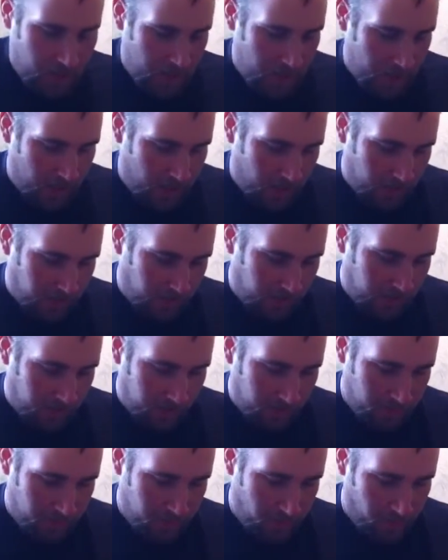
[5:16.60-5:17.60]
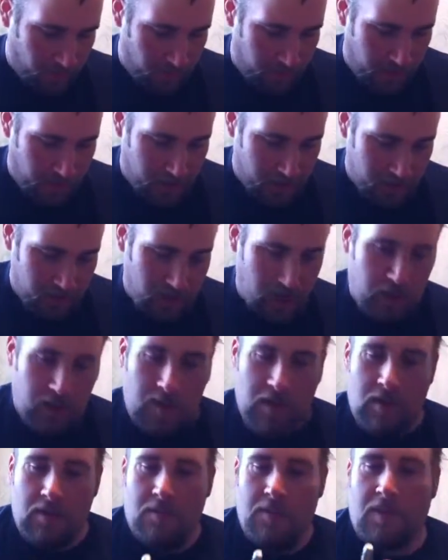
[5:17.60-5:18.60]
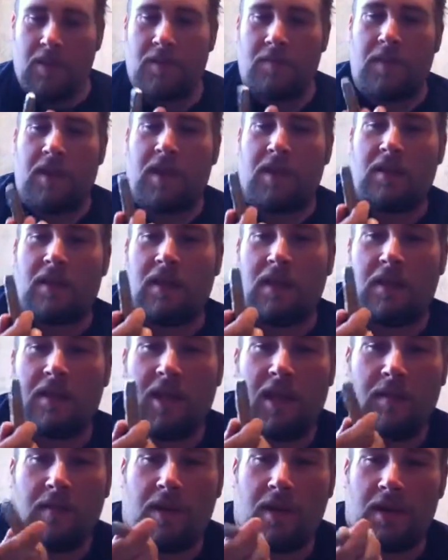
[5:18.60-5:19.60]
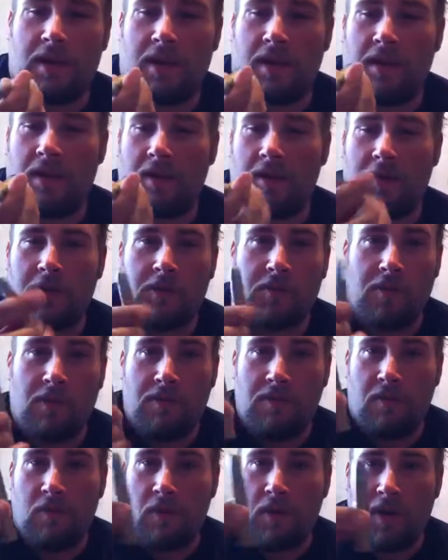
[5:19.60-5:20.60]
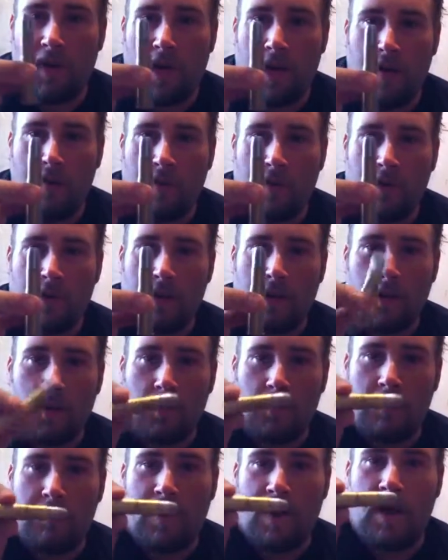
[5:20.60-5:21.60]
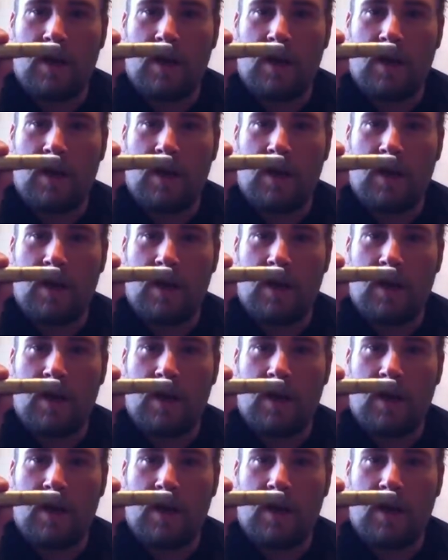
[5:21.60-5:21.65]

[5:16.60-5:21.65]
and a couple of 348s. But it's basically the same idea. Here's a 348 one loaded with